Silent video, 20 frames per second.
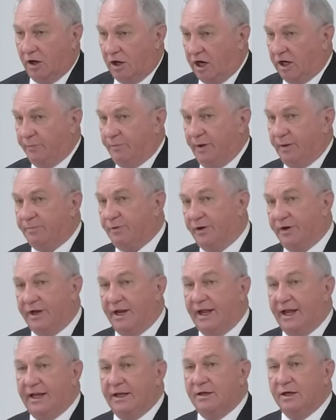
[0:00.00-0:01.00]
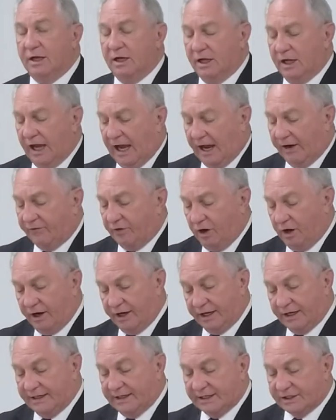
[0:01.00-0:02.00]
A lot of people today have a
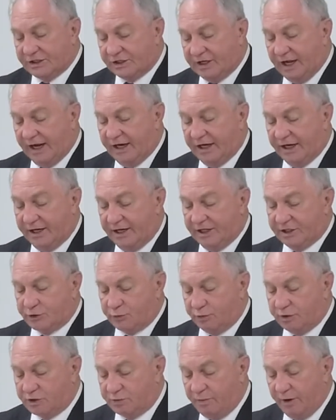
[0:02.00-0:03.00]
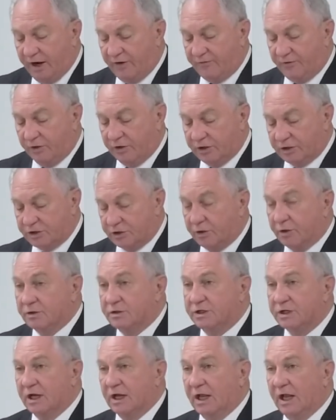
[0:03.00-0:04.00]
lot of disdain and disrespect for the church,